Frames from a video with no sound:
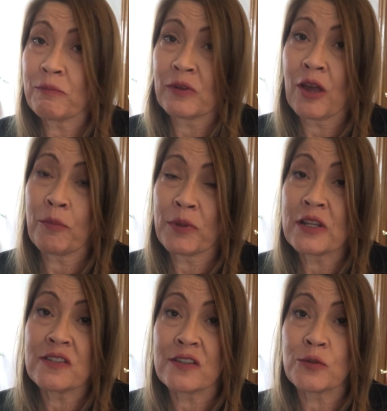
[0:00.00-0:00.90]

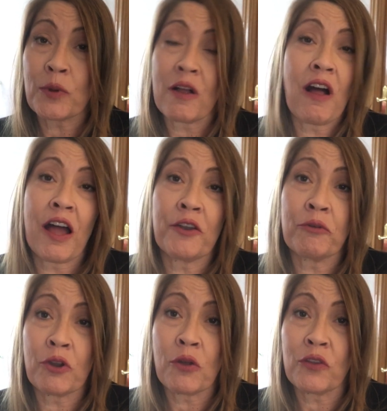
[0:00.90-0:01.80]
companies as well. I
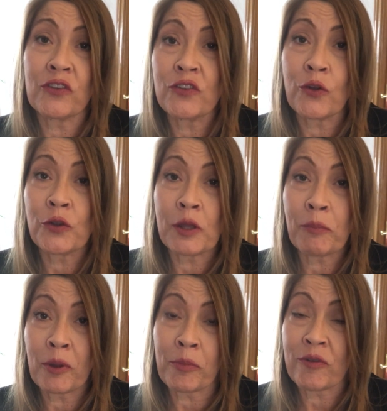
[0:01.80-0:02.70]
don't know. This is the only
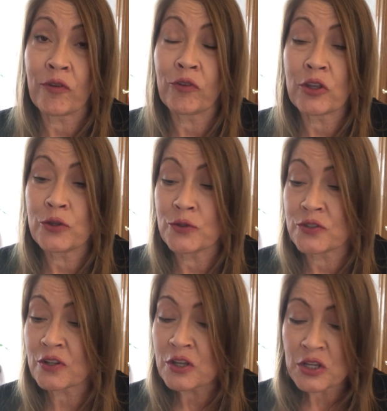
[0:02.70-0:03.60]
pump I've ever
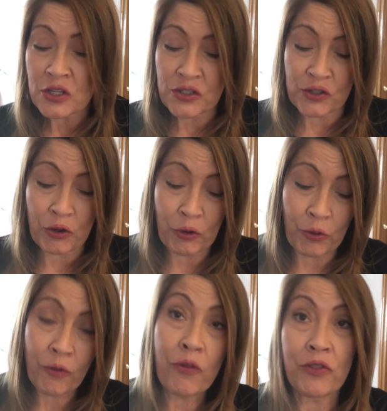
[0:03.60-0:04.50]
used.
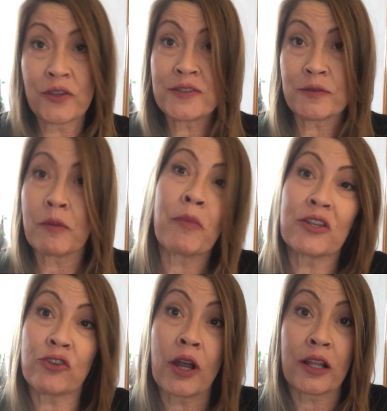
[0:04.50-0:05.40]
So this
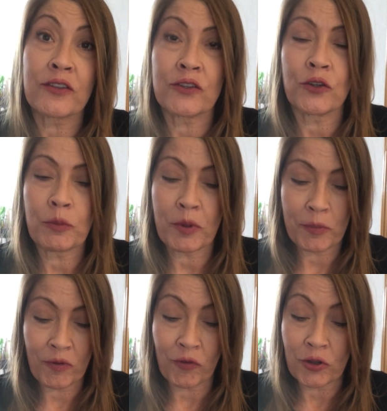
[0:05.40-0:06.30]
Medtronic's the only pump
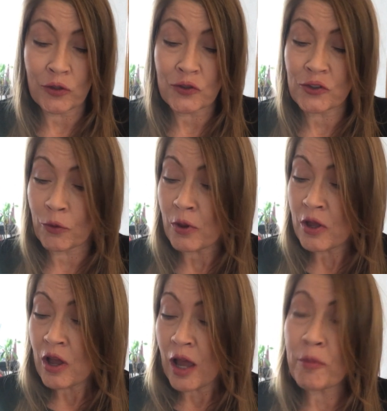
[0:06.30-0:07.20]
I've ever used. So
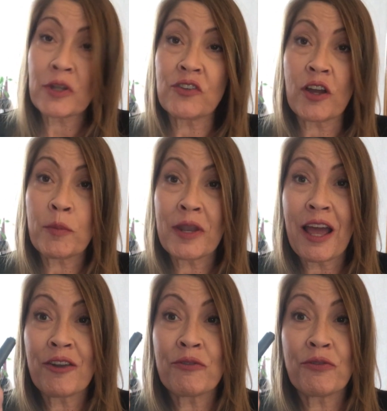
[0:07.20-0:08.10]
I'm going to talk about
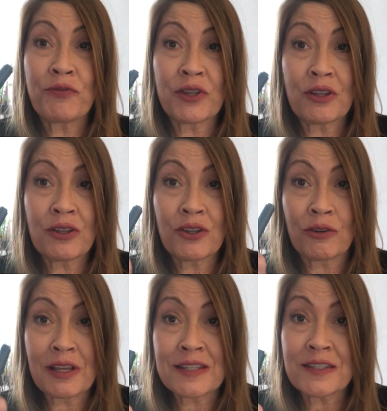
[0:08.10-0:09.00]
how to fill your
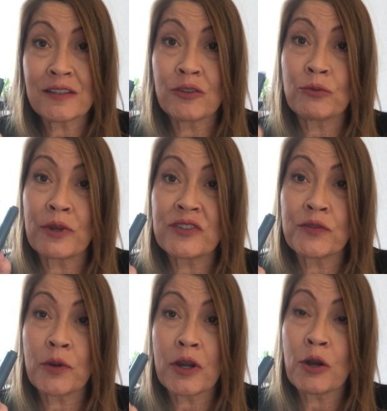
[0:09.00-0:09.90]
insulin
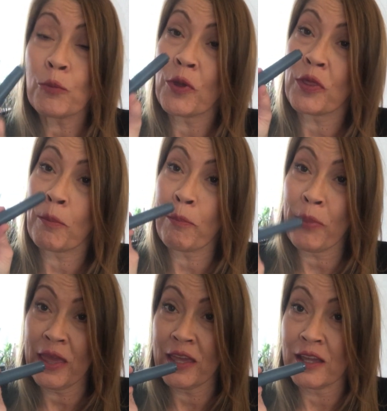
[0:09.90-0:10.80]
reservoir with a
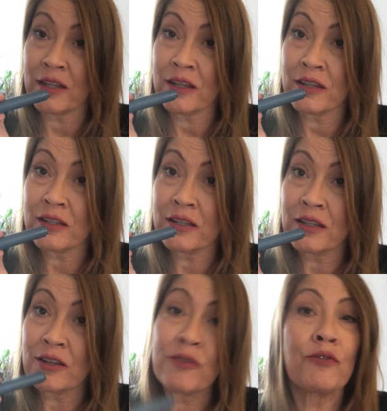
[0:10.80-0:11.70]
pen
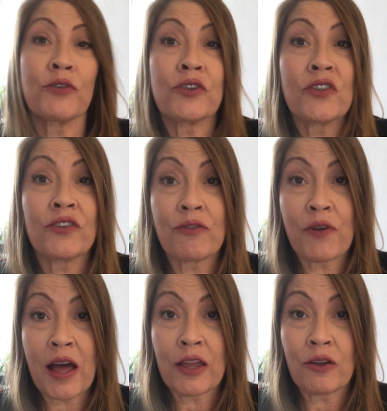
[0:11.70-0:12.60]
versus a
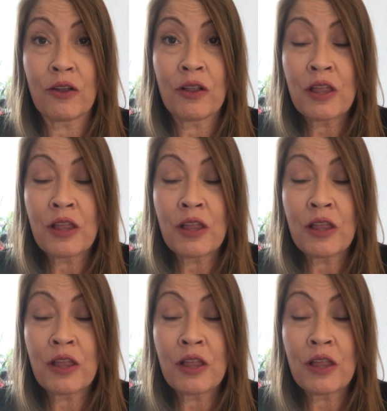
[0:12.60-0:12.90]
vial.